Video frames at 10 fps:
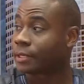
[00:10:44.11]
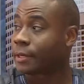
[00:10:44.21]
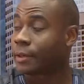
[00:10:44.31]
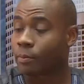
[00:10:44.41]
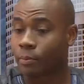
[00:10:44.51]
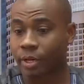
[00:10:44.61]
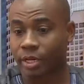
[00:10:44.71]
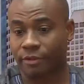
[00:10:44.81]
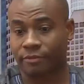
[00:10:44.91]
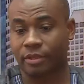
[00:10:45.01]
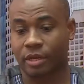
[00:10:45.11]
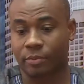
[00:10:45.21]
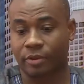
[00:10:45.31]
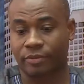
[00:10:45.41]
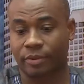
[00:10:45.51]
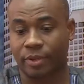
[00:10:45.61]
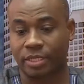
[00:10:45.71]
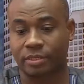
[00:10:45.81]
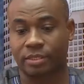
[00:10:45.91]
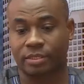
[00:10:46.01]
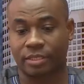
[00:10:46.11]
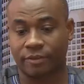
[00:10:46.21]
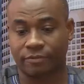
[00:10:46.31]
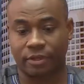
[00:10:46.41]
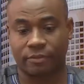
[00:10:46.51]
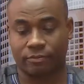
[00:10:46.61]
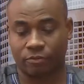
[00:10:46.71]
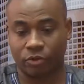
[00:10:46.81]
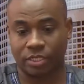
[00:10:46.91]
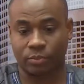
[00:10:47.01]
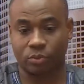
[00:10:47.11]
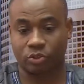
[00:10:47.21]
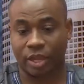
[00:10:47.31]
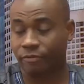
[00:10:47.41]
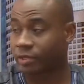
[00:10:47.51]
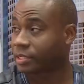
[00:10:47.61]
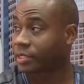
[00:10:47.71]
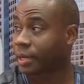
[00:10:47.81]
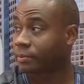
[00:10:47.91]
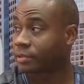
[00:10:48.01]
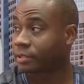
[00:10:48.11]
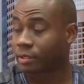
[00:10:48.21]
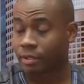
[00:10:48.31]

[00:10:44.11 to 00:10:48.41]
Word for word: Okay. But if the, um, if the patient is safe, like for example, traffic is stopped,